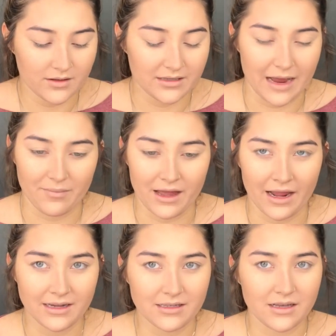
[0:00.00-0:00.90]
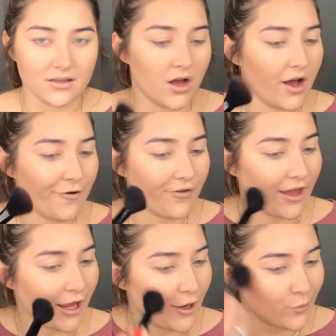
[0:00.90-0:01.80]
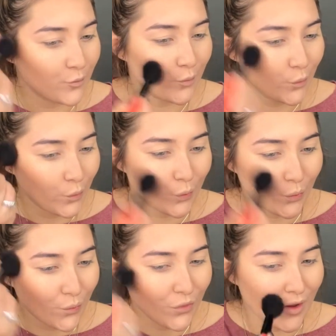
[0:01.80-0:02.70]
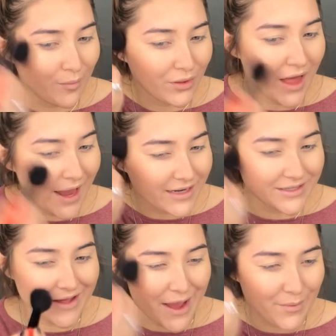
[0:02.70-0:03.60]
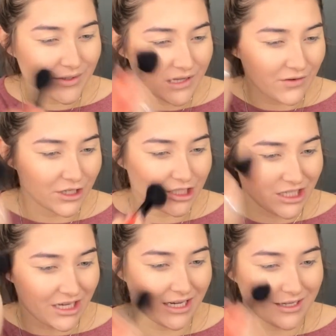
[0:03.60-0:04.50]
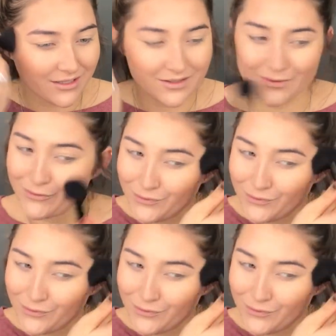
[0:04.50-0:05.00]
tap that excess off, and apply to the apples of our cheeks.